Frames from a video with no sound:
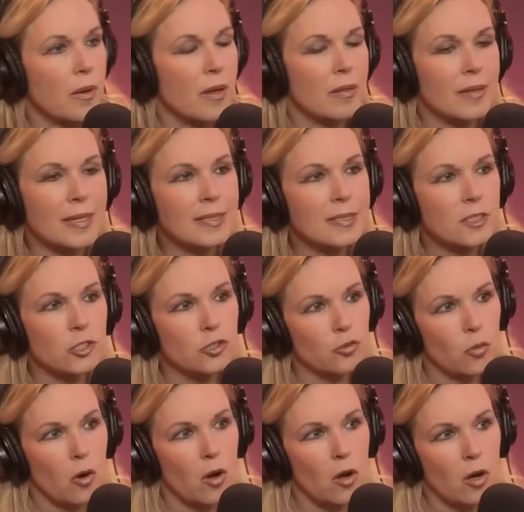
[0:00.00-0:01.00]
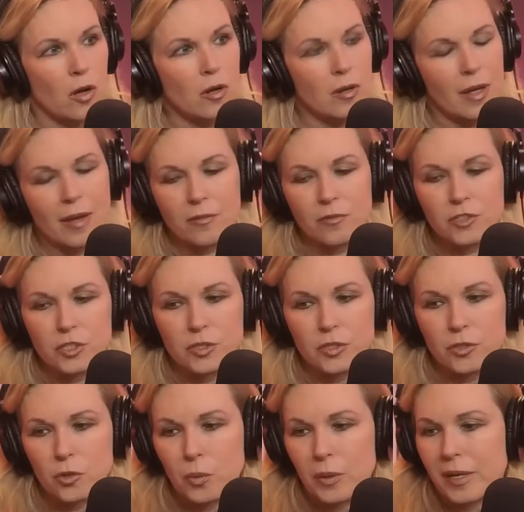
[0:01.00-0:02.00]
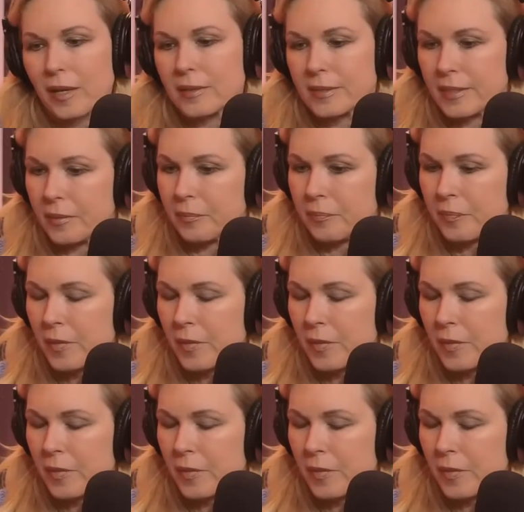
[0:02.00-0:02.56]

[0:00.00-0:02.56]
Let's draw. I have just a quick idea.